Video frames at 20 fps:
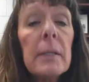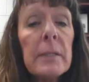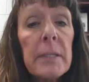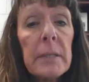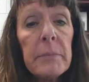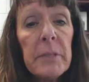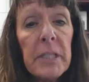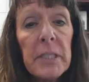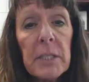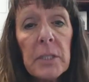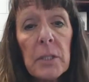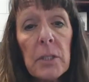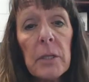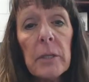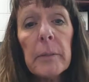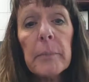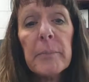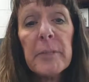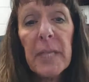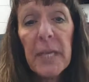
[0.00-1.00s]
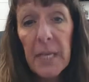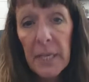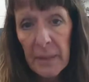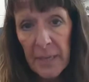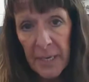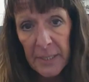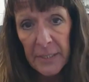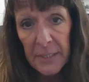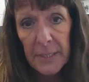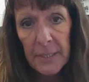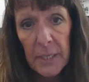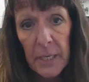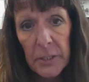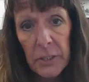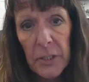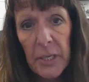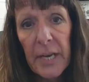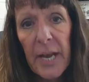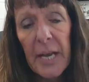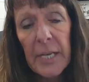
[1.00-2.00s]
some of these terms in that
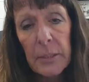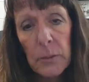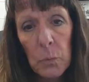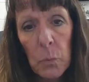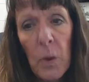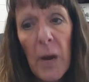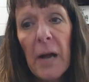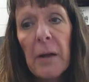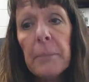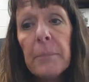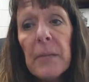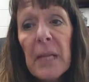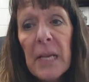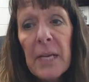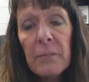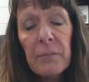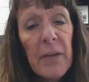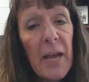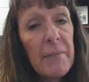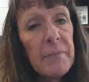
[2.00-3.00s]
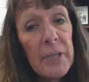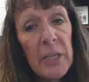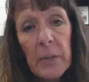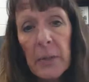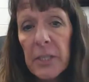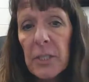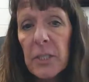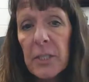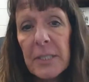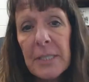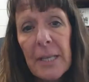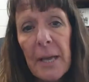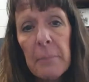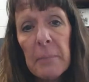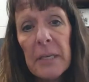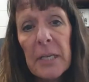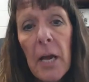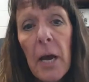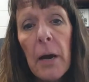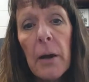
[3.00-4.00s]
discussion as well. If you have any questions, let
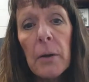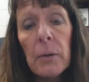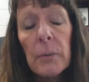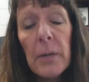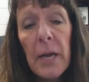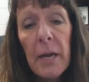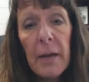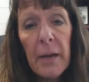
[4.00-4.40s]
me know.